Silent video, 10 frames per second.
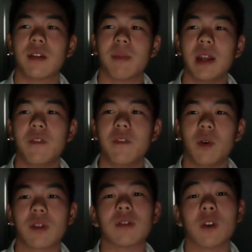mainly
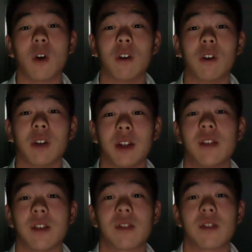focused on coral, and
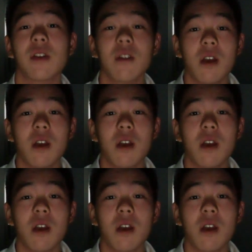it's just